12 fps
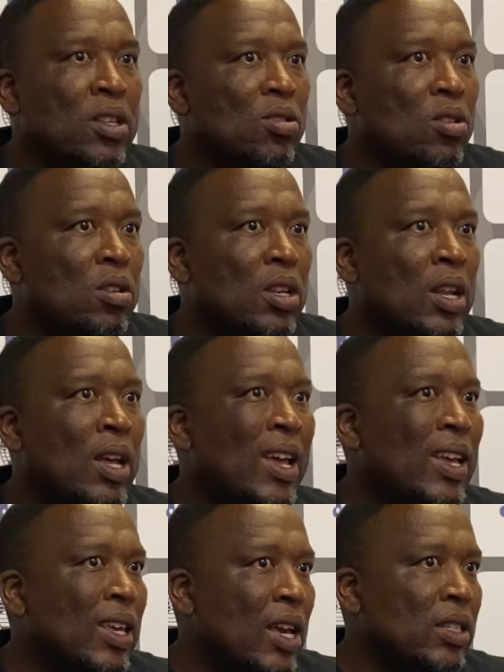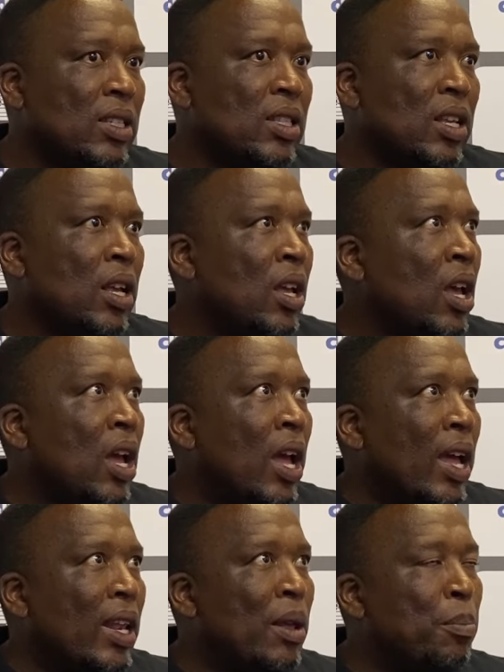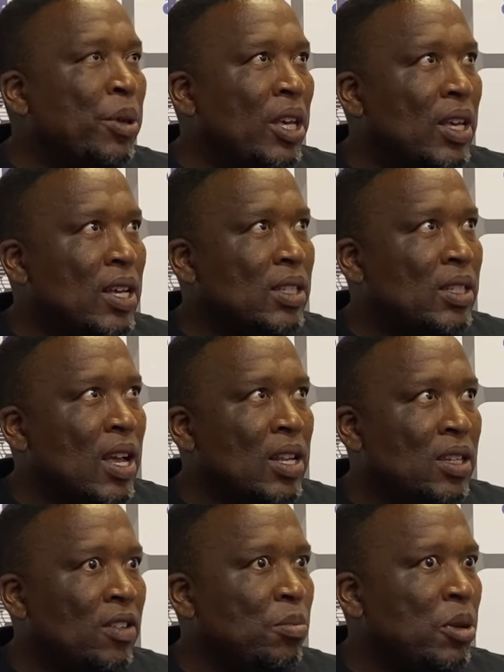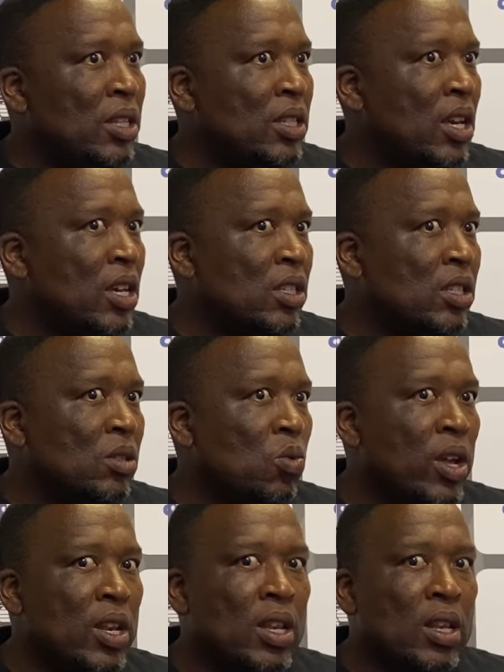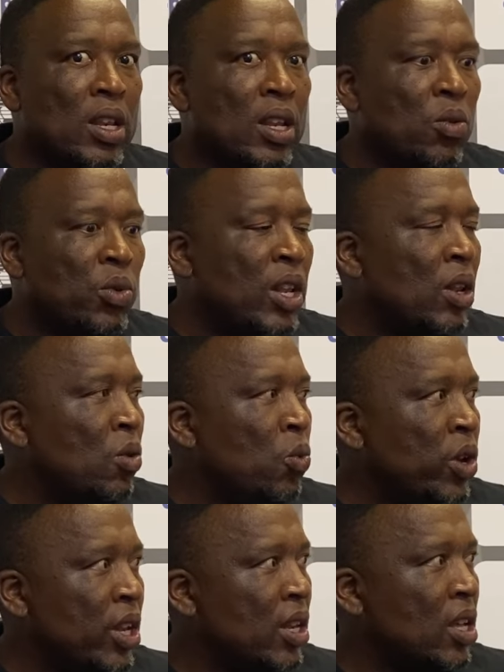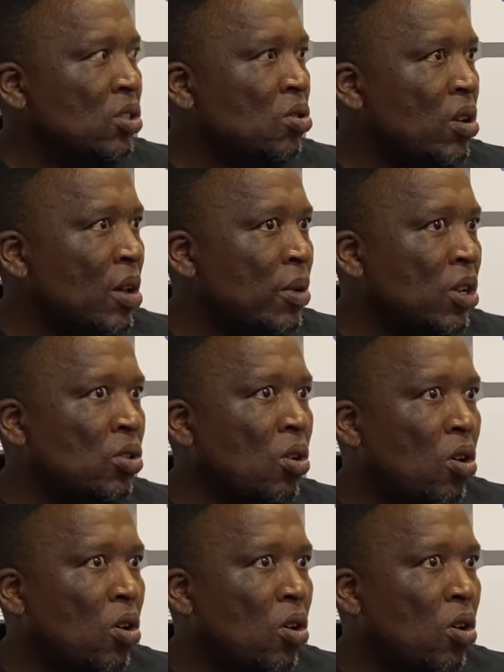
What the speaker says: It's not, yes, the biggest achievement here is when we win this tournament,